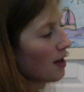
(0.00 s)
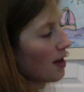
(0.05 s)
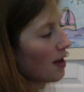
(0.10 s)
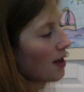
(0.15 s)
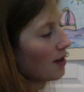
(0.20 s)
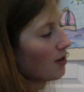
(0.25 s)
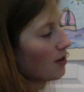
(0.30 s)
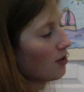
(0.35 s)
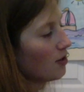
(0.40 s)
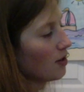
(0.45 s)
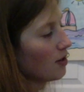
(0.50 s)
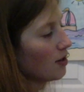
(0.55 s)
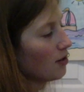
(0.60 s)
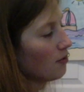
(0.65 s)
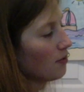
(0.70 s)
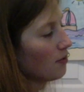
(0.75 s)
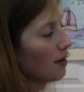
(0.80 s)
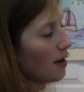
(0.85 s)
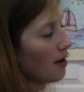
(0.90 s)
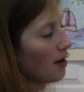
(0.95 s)
and hook it
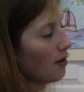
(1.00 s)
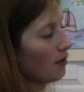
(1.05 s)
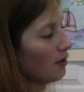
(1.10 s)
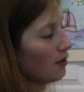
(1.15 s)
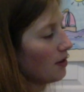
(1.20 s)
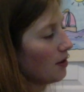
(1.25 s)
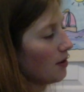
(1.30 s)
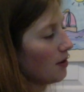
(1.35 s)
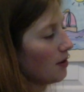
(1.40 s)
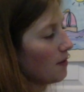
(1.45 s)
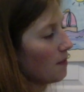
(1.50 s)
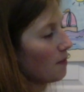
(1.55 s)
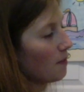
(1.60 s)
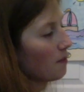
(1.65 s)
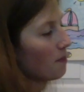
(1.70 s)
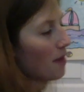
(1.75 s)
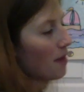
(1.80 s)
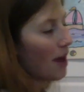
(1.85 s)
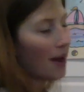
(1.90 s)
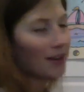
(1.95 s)
around
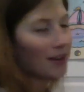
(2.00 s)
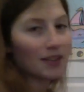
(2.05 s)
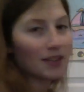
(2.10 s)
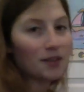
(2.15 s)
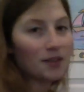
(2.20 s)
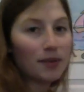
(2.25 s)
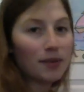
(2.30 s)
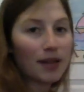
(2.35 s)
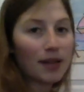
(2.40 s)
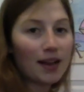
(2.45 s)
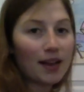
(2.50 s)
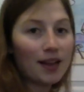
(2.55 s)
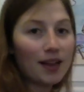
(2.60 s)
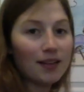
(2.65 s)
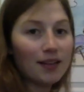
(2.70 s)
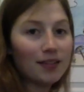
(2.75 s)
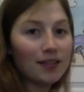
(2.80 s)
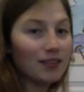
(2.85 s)
back to the planet.